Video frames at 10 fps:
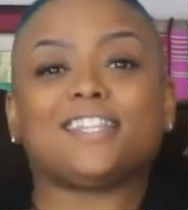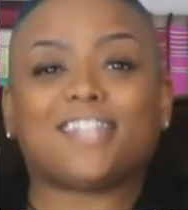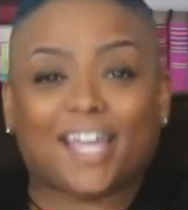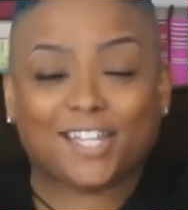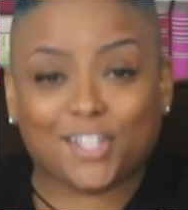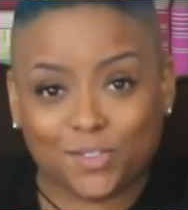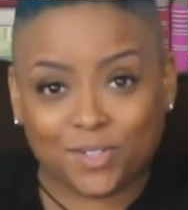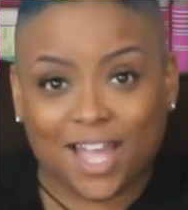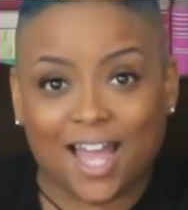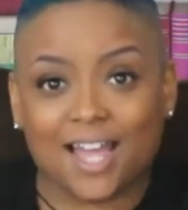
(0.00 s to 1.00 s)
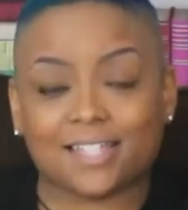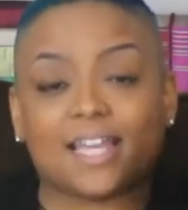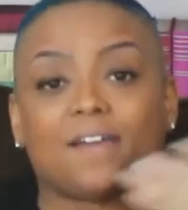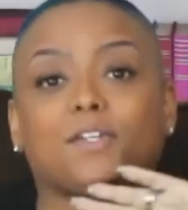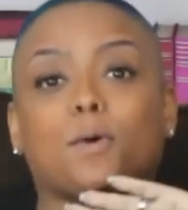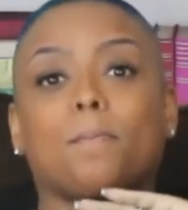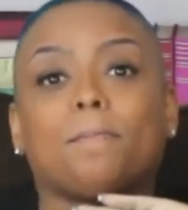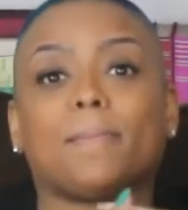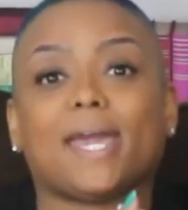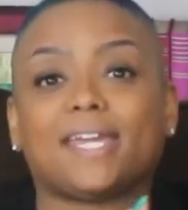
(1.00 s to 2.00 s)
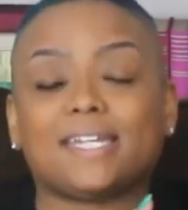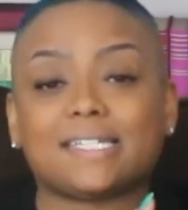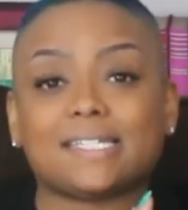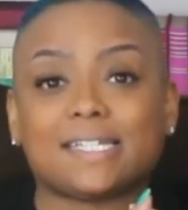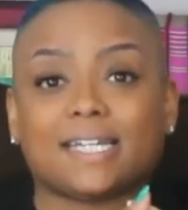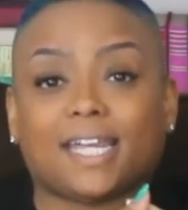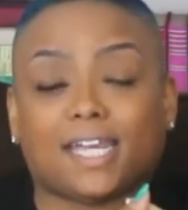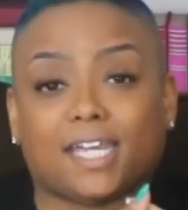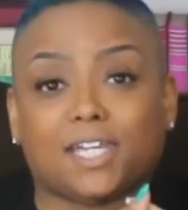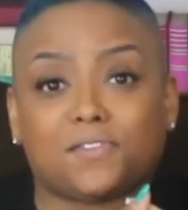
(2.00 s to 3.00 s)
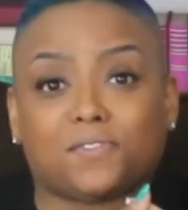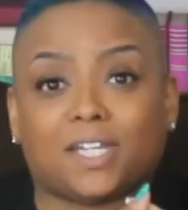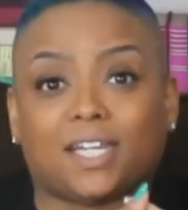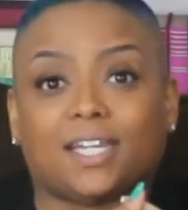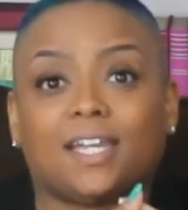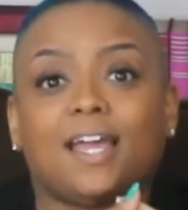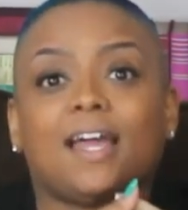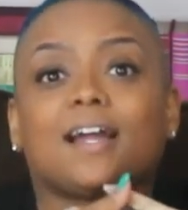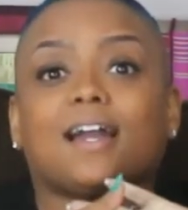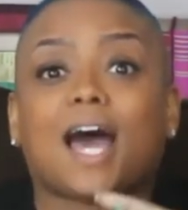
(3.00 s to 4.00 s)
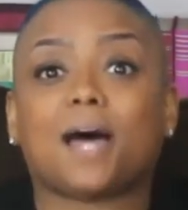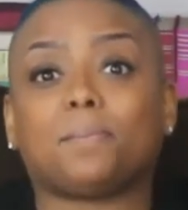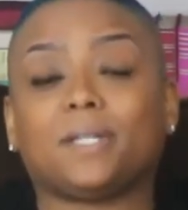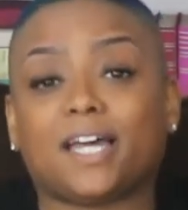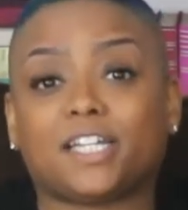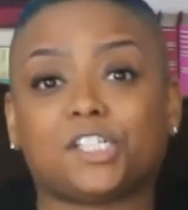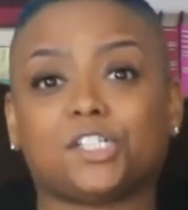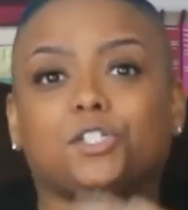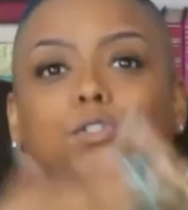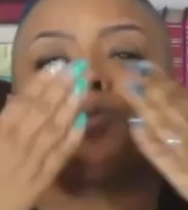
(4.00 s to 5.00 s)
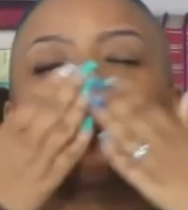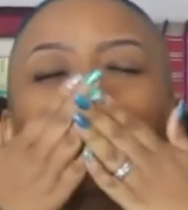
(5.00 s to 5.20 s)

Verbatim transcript: Thank you guys. Have an amazing evening. God bless you.